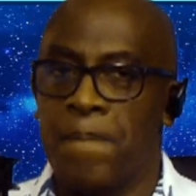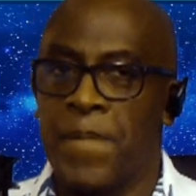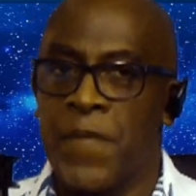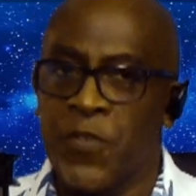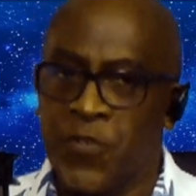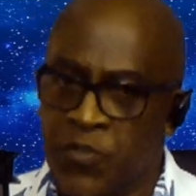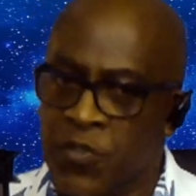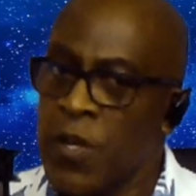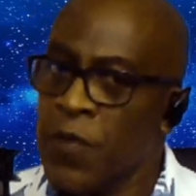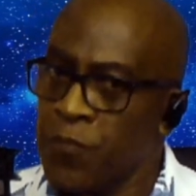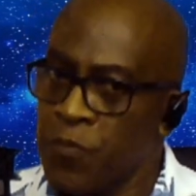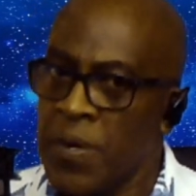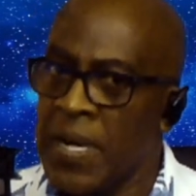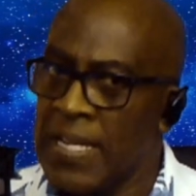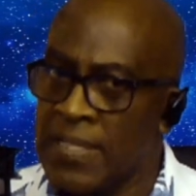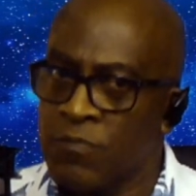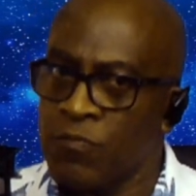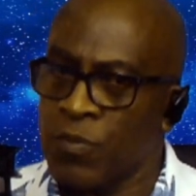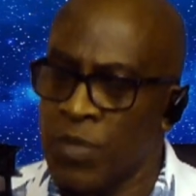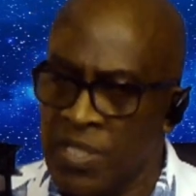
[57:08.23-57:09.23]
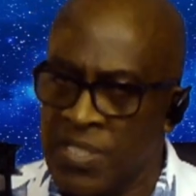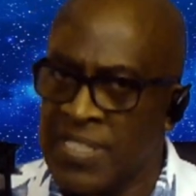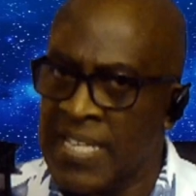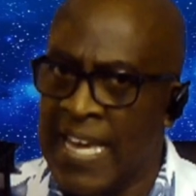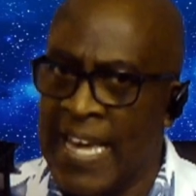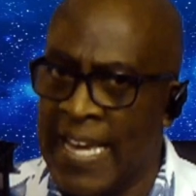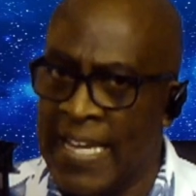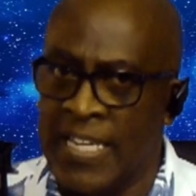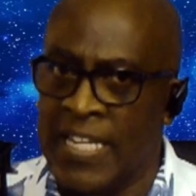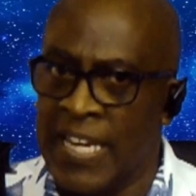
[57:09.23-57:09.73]
This stuff runs
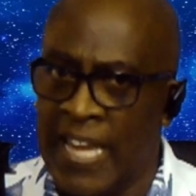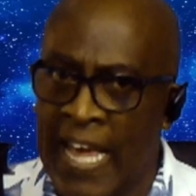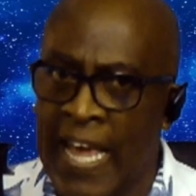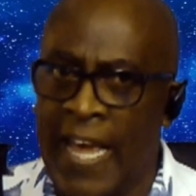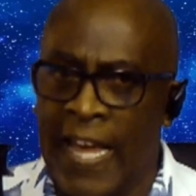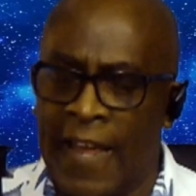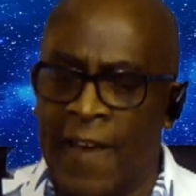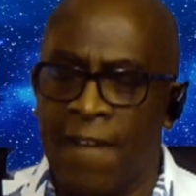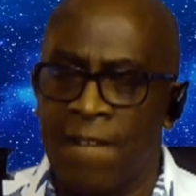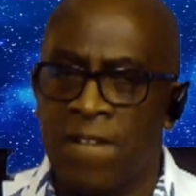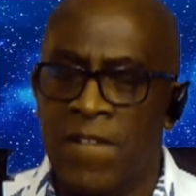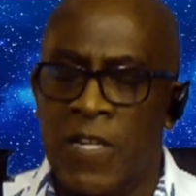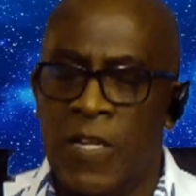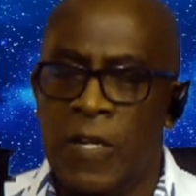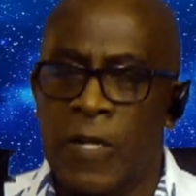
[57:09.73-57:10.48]
hand in hand.